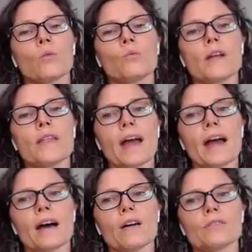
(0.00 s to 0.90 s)

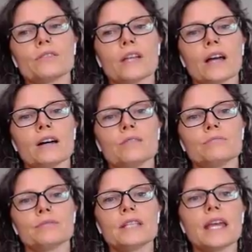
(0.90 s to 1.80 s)
without
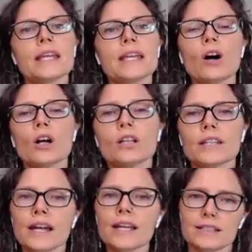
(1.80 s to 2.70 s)
taking all
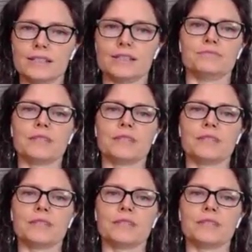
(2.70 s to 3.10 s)
night,